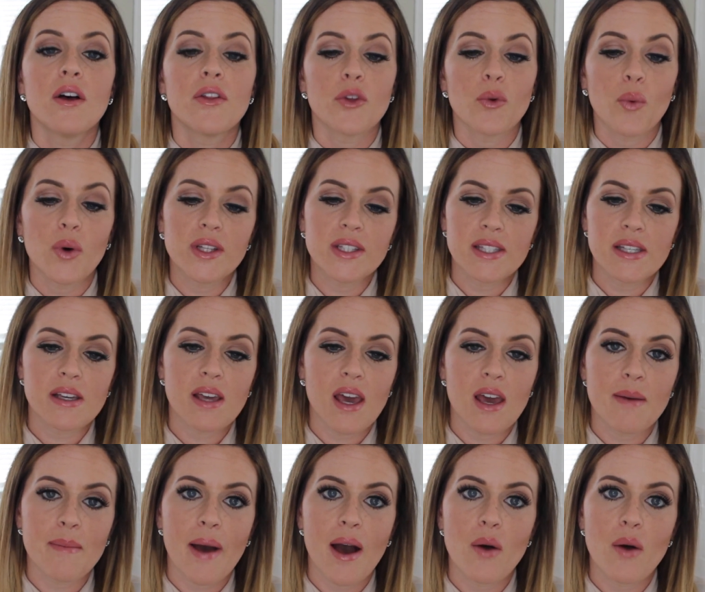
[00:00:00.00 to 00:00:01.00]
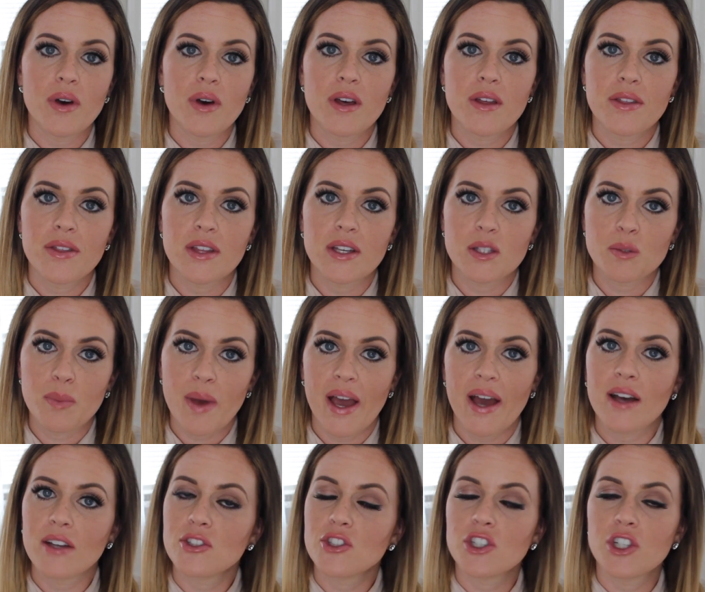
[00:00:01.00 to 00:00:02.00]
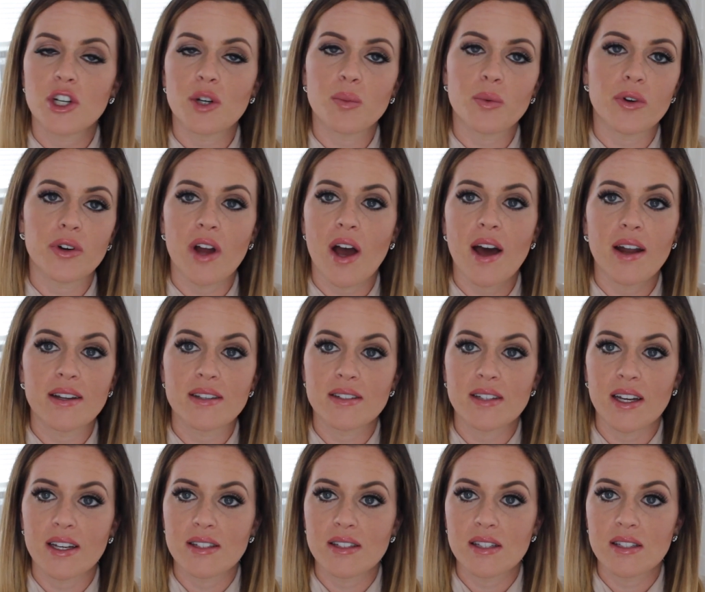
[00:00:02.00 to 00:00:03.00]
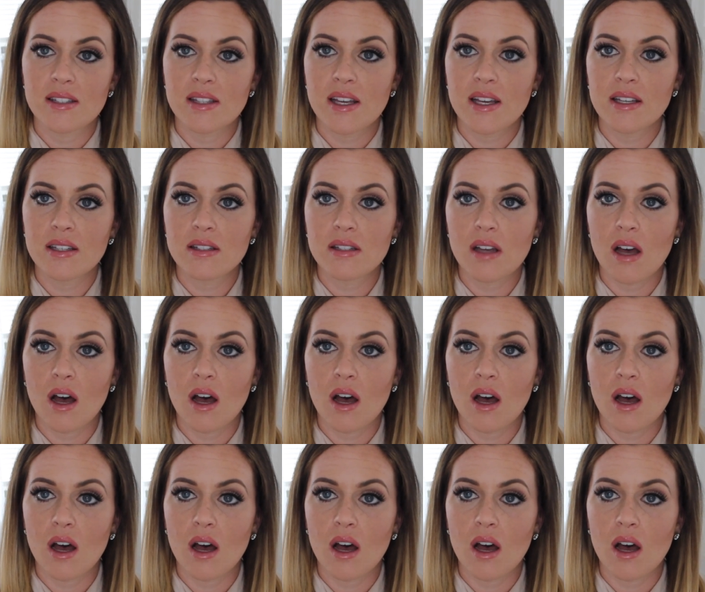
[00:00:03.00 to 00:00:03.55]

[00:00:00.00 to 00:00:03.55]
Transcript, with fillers: The ones they came with this past year were not as nice as this,